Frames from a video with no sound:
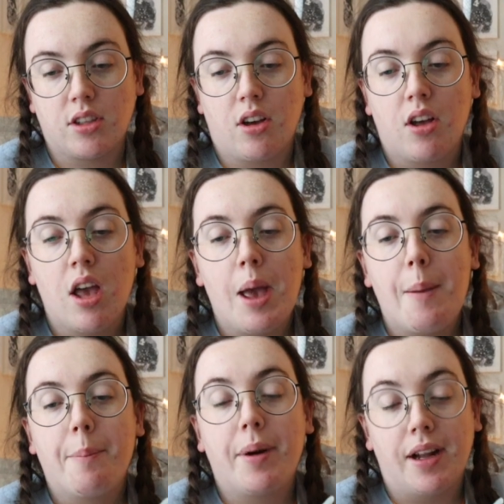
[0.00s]
to y'all,
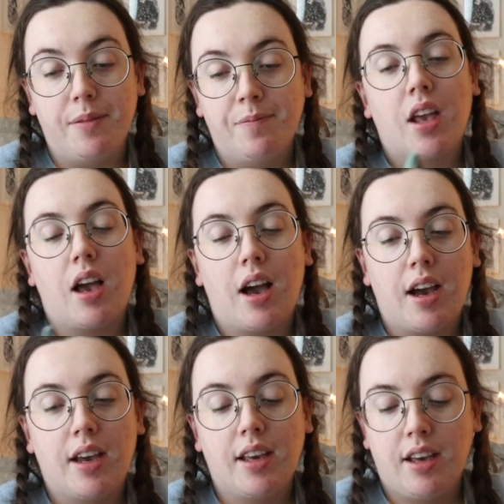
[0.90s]
but
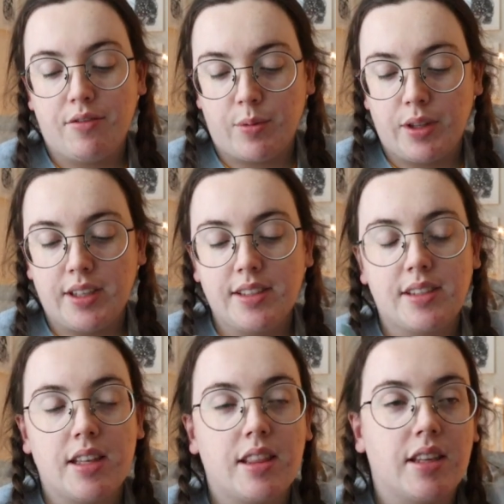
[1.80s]
I have realized
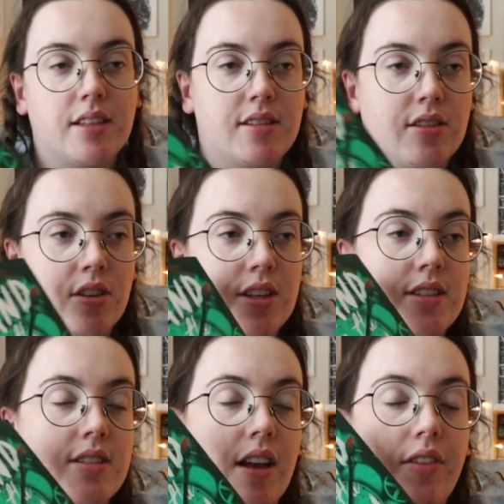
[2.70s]
that this series
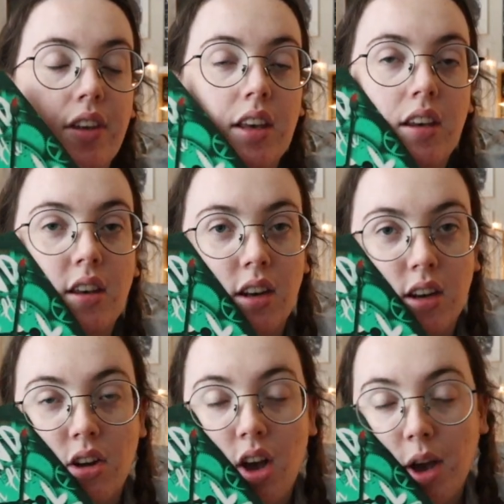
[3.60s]
is definitely gonna
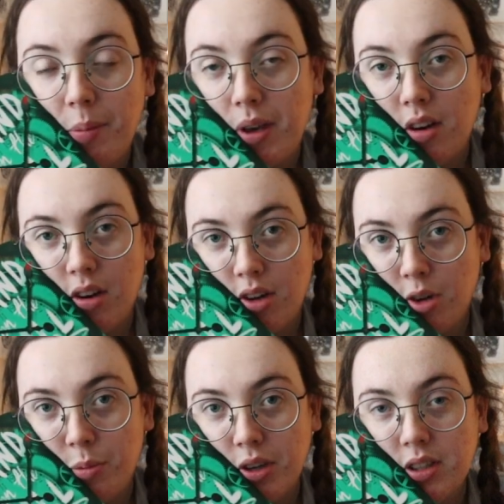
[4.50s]
not be an
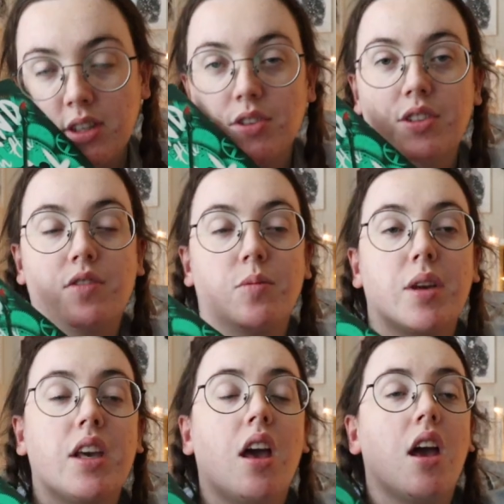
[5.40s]
audiobook series for
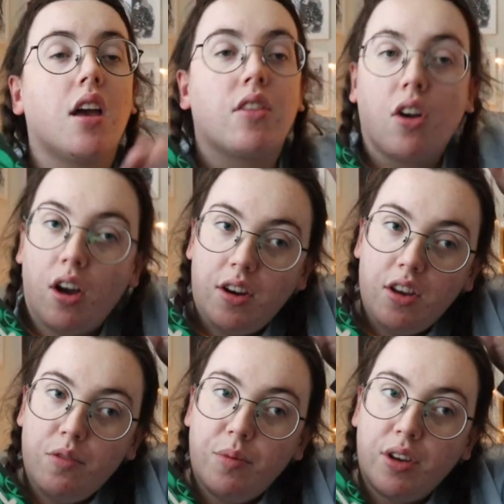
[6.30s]
me. The
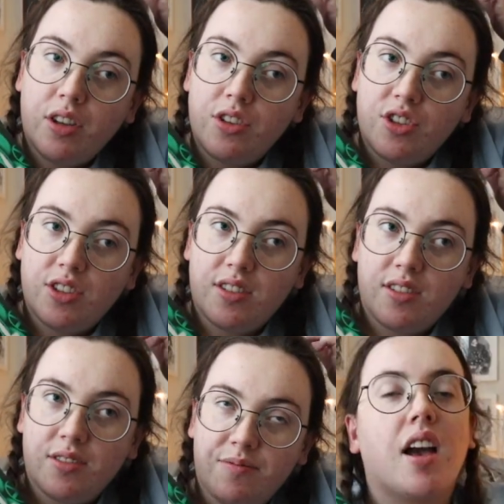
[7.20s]
audiobook is
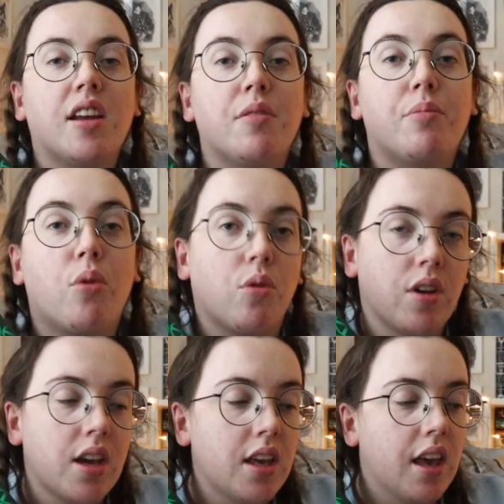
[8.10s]
just kind of
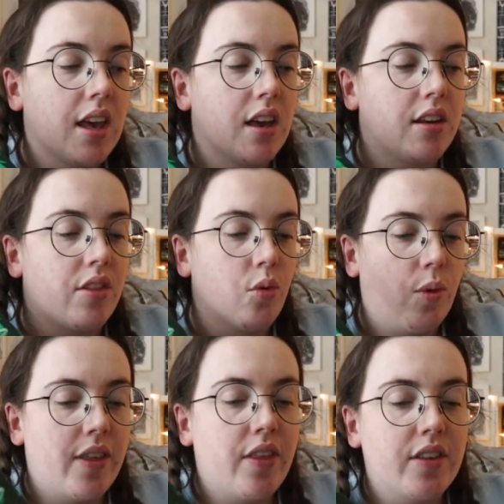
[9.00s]
boring and the
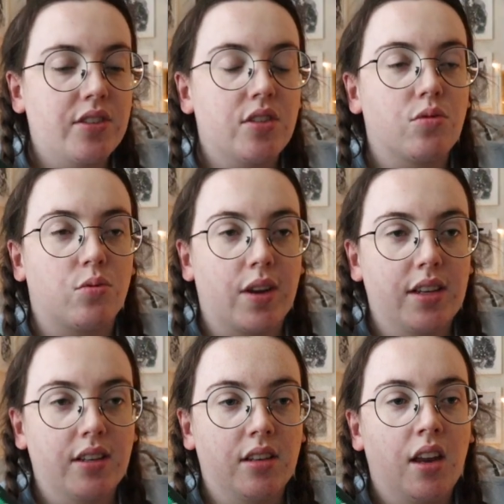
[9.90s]
way that this is
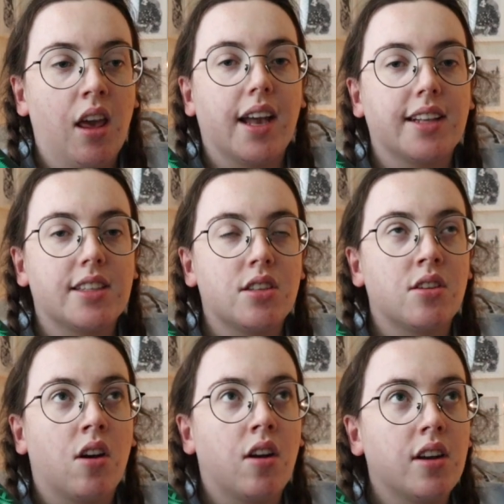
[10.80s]
written, it's
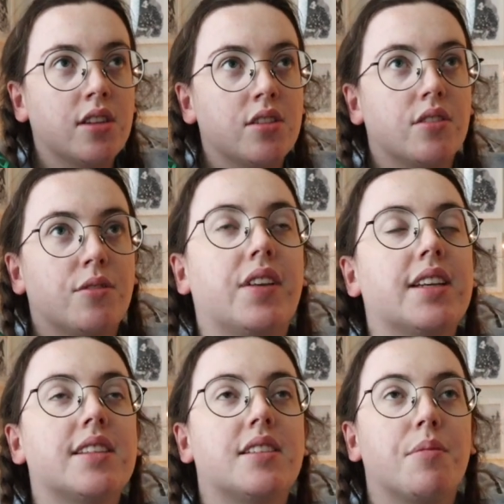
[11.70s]
not
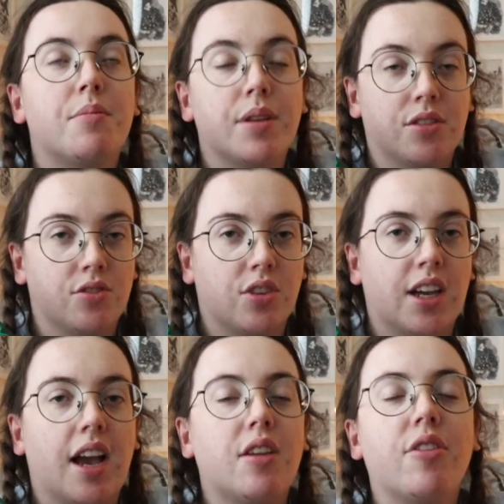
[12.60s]
because it's a
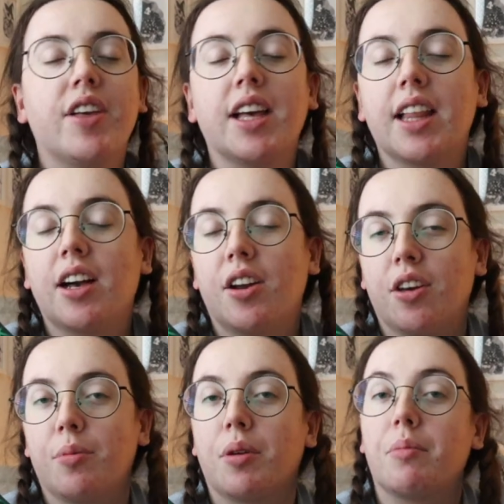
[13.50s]
mystery. I don't think I like
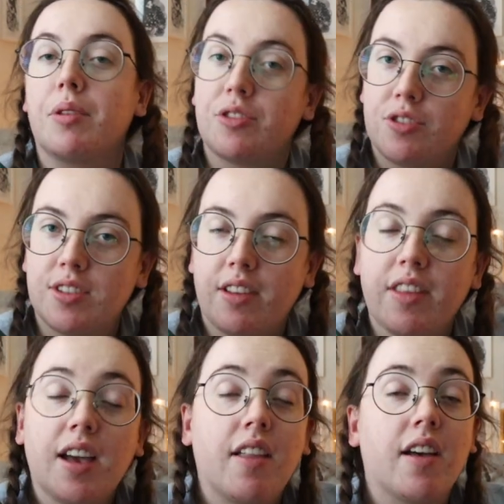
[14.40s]
audiobook mysteries. I
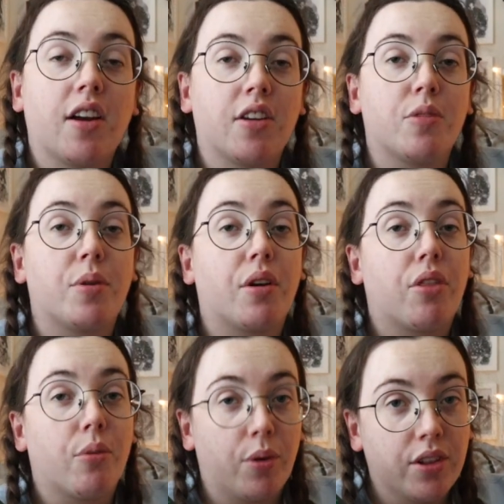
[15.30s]
think I like audiobook
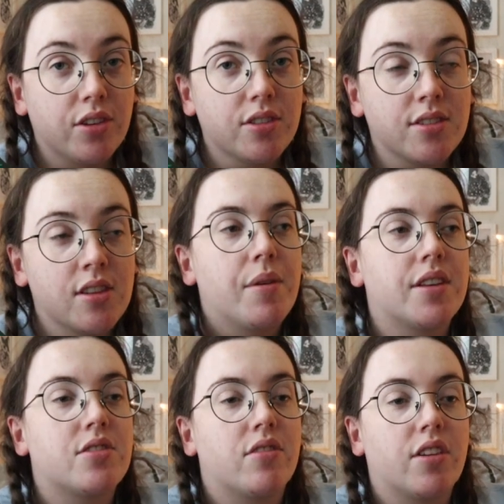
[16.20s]
thrillers
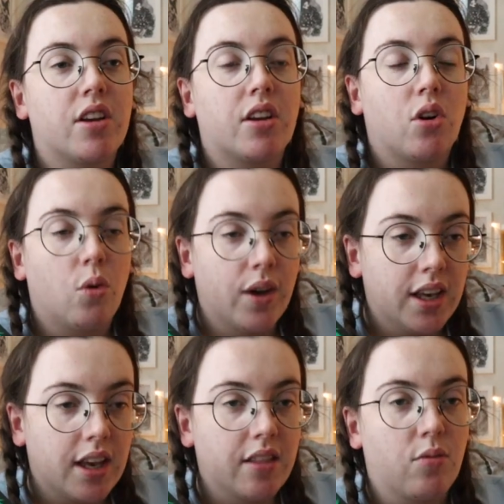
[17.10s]
because they're very
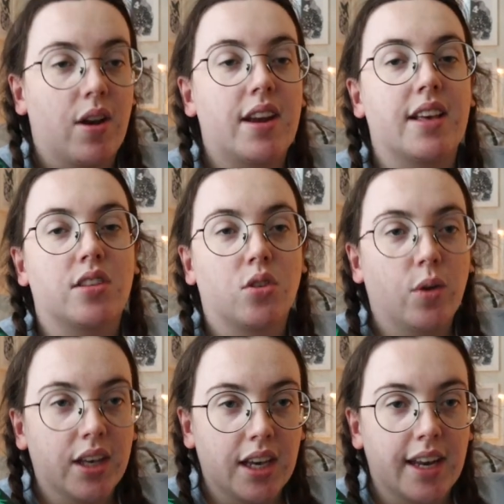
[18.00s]
quick and the writing is
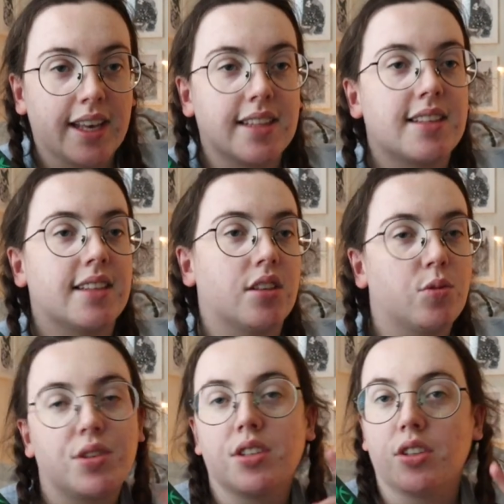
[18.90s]
quick and it gets to the
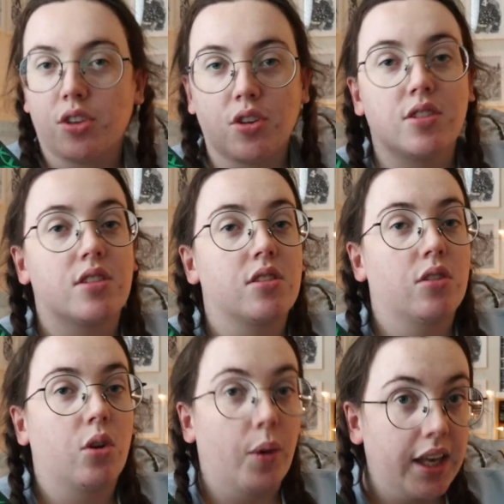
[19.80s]
twists and the turns
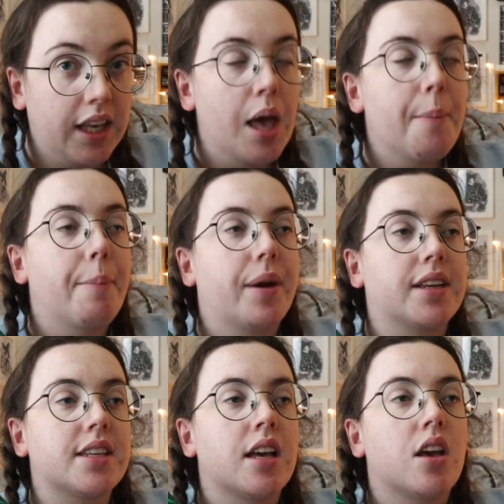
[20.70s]
quick.
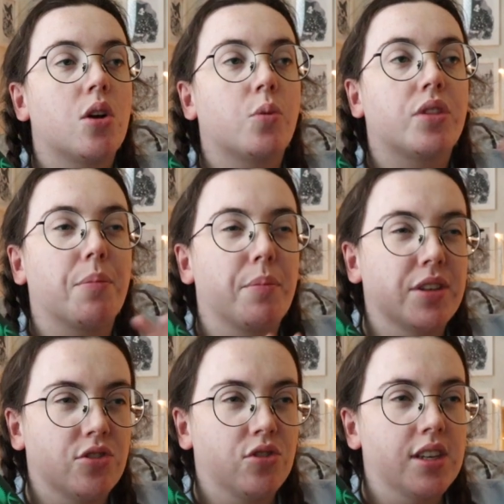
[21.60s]
But with the
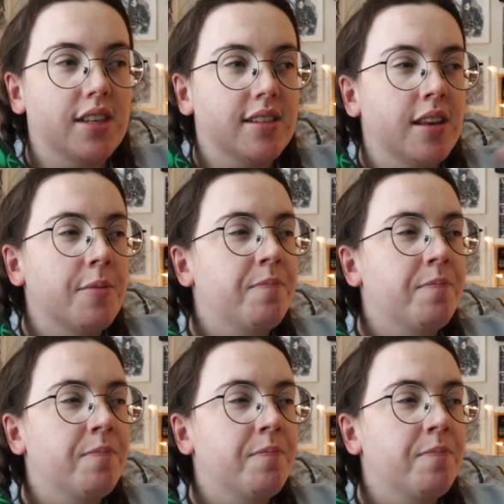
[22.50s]
mysteries,